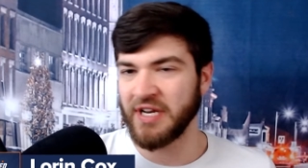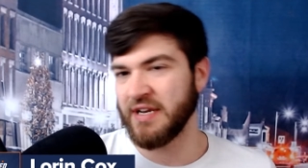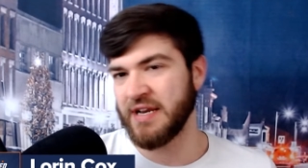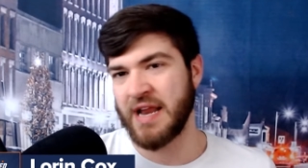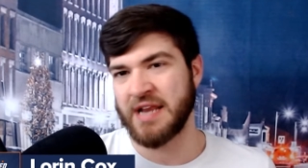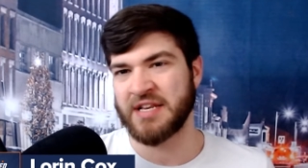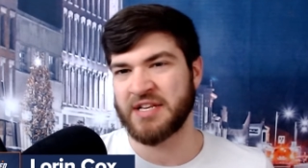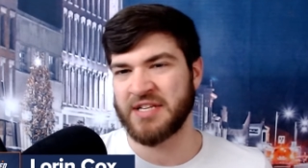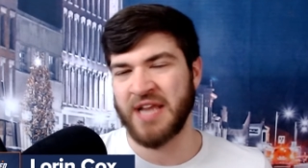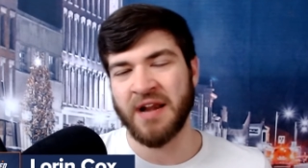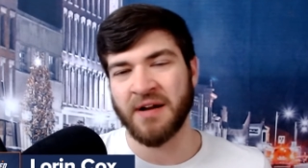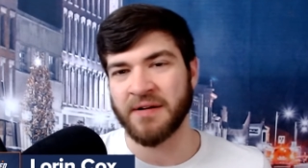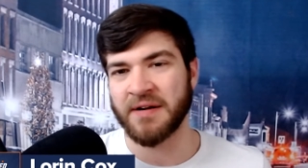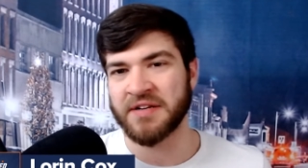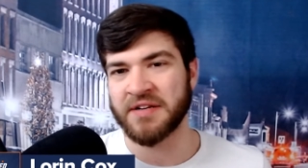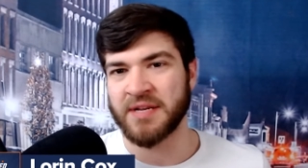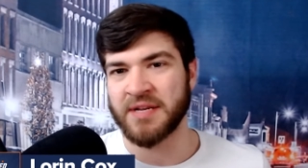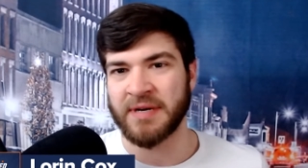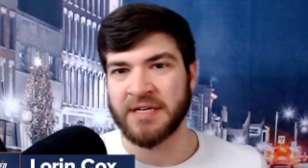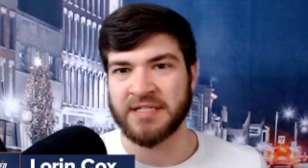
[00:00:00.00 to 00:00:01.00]
and, and center
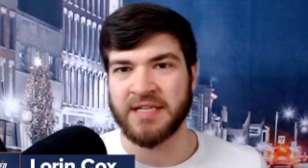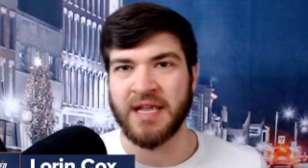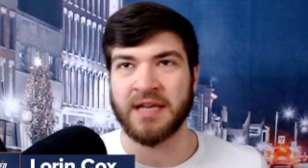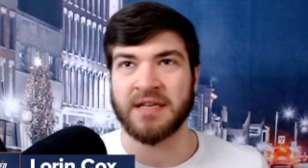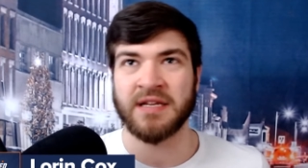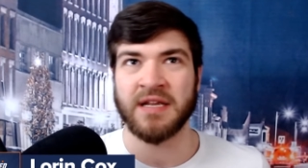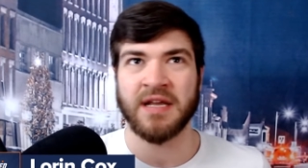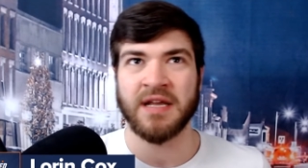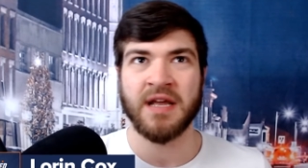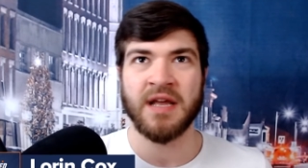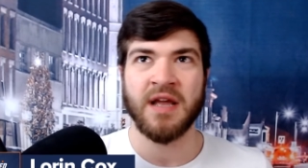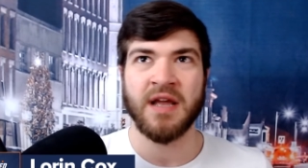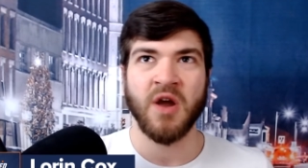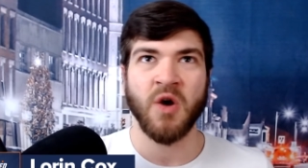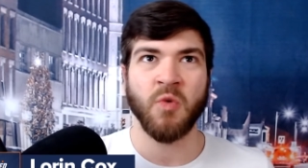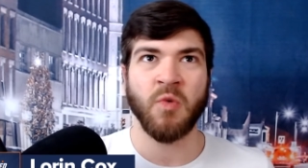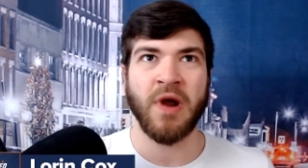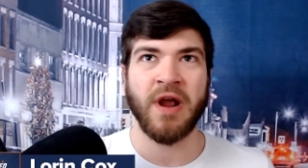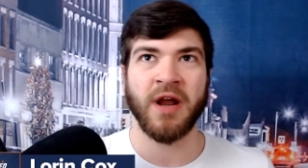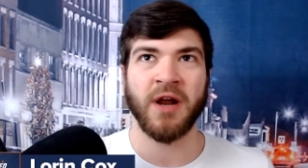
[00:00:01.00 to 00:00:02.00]
to some extent,
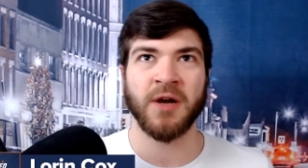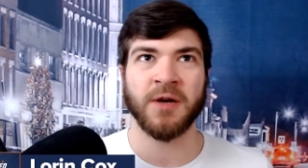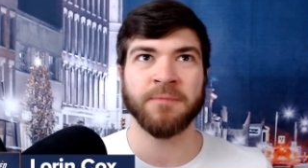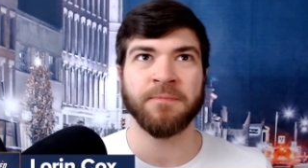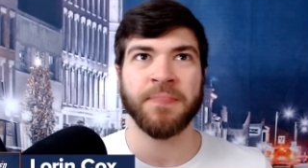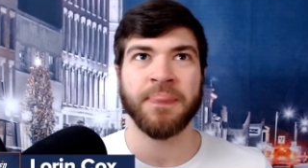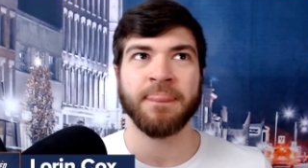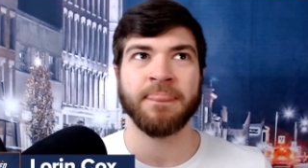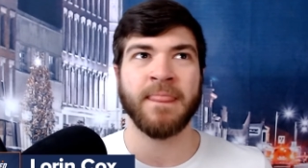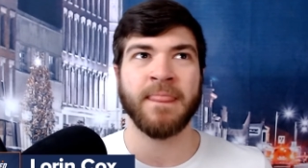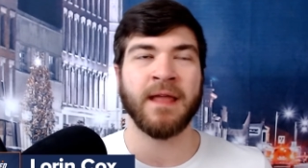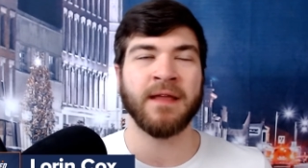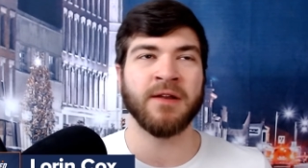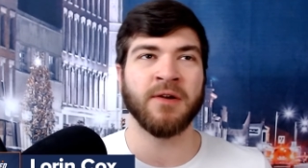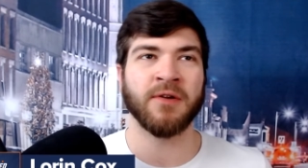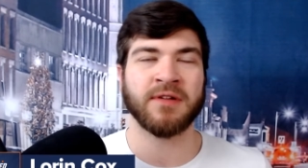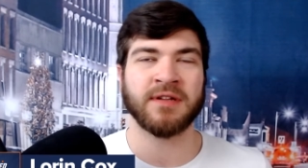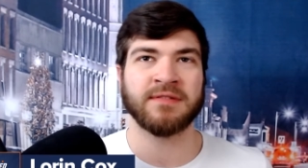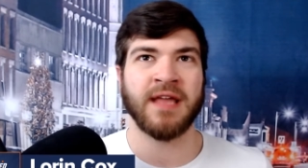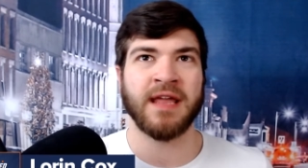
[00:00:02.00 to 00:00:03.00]
where they, you
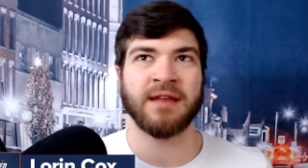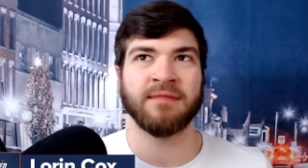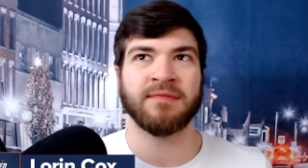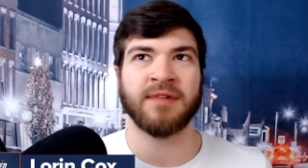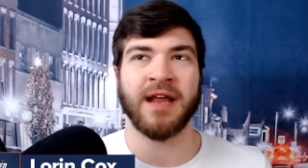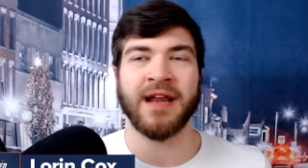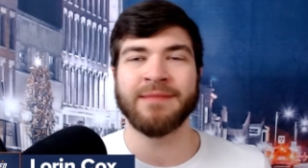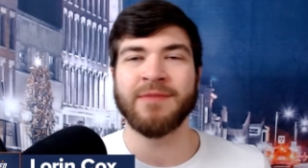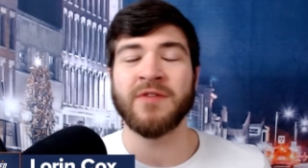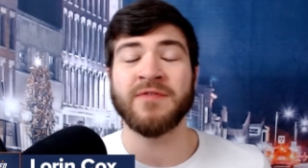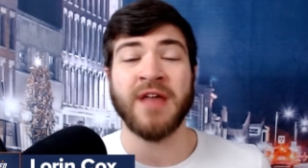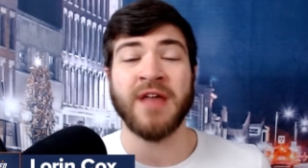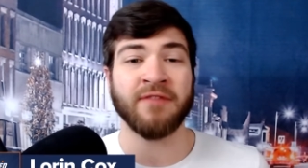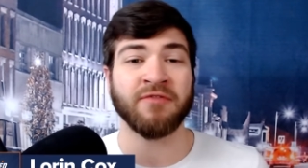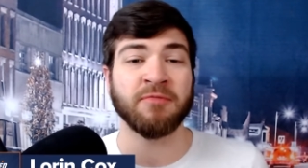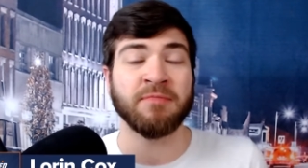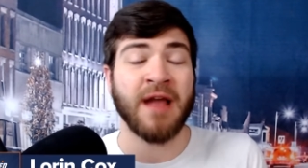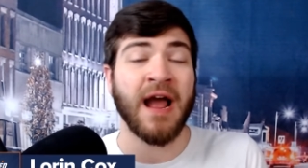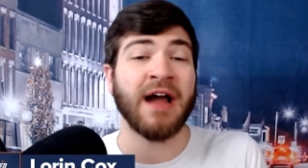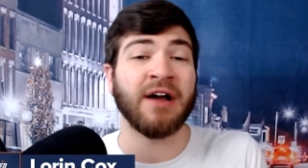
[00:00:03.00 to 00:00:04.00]
know, they had kind of moved on
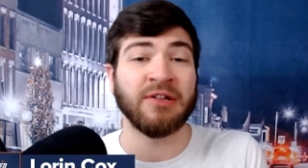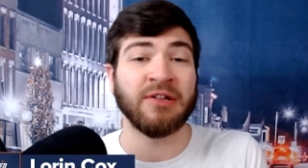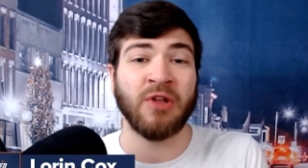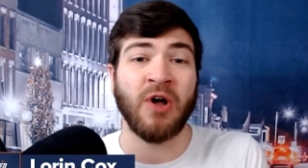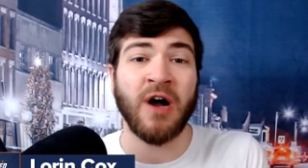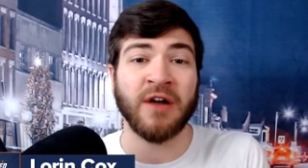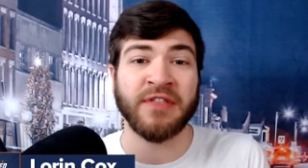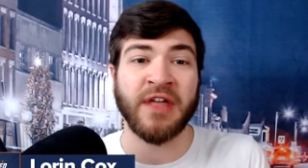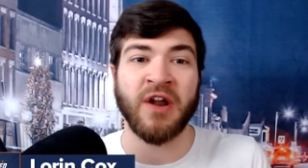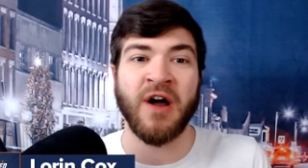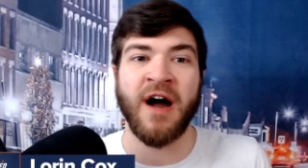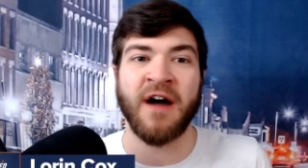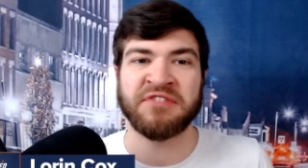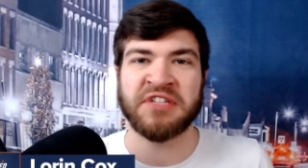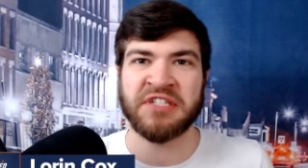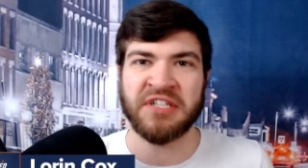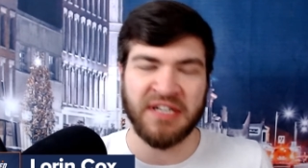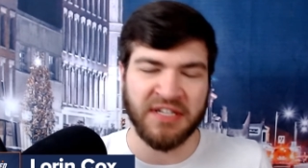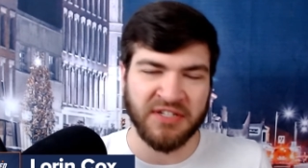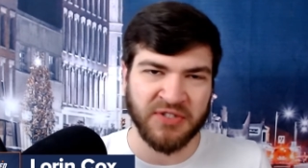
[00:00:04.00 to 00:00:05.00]
from Kyle Long that offseason.